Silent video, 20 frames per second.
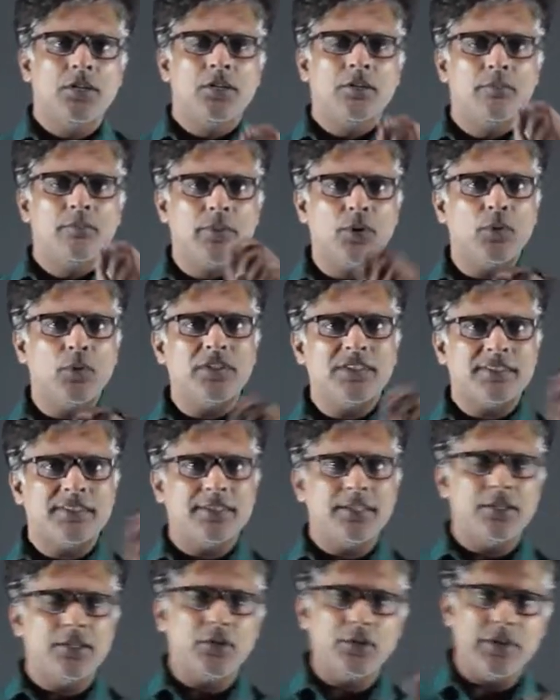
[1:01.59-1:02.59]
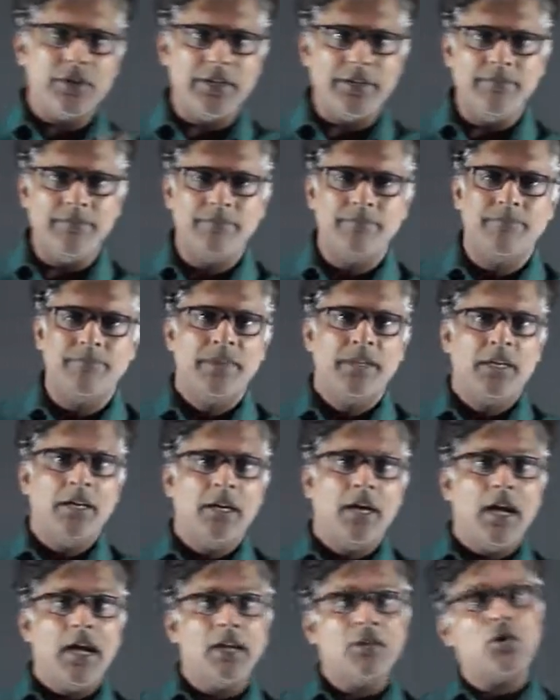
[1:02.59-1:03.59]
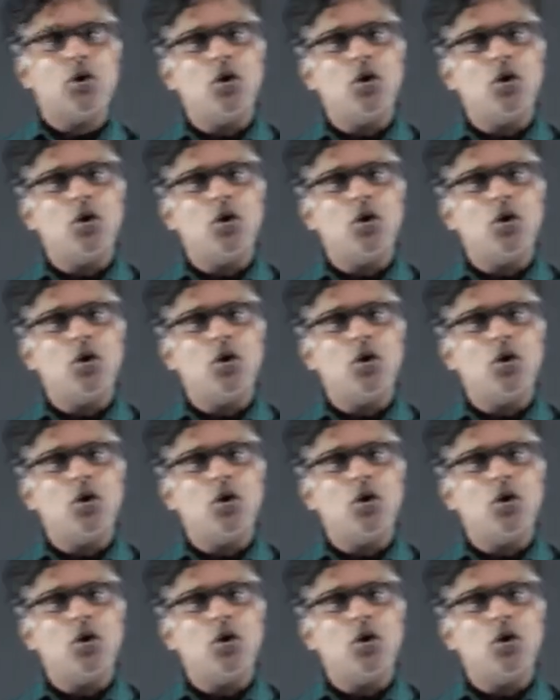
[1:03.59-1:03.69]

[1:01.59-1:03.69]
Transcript: mu s into m. At